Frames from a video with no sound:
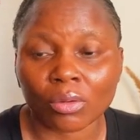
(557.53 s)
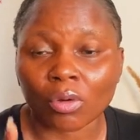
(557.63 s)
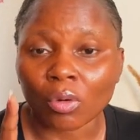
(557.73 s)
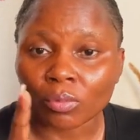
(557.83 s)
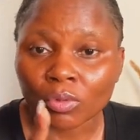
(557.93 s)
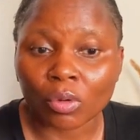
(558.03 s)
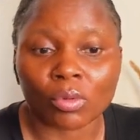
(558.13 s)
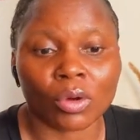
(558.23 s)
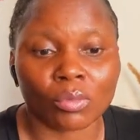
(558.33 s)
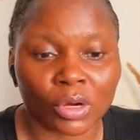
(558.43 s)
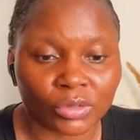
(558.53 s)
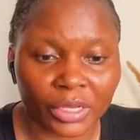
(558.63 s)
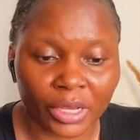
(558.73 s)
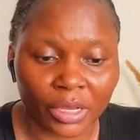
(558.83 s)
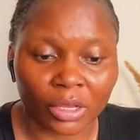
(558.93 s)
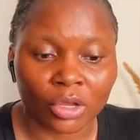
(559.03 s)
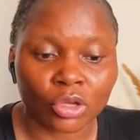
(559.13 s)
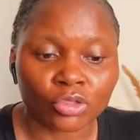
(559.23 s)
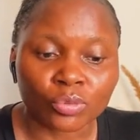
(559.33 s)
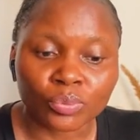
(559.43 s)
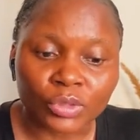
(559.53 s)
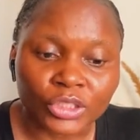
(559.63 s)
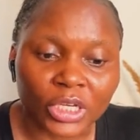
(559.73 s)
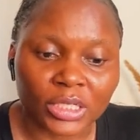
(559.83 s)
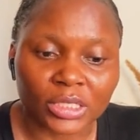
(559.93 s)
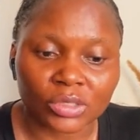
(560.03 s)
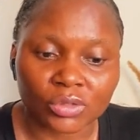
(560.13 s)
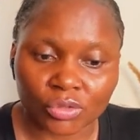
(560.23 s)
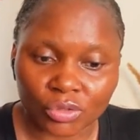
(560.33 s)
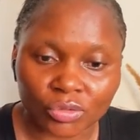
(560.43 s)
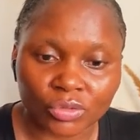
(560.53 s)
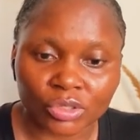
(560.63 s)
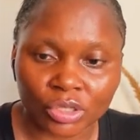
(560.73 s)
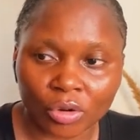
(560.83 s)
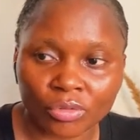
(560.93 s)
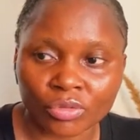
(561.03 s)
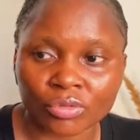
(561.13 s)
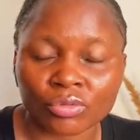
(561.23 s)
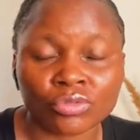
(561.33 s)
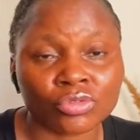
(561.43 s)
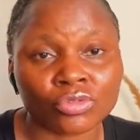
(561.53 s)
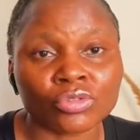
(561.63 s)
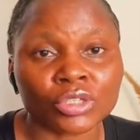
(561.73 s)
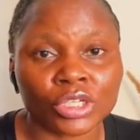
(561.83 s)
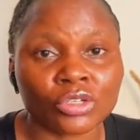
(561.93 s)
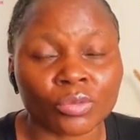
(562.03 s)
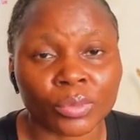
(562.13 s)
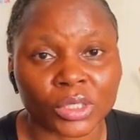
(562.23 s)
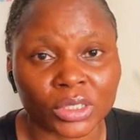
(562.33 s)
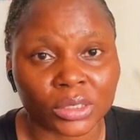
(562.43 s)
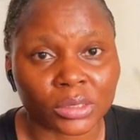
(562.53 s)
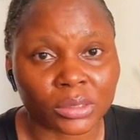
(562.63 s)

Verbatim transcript: or come, come out here to project it to you, to tell you you don't need nobody.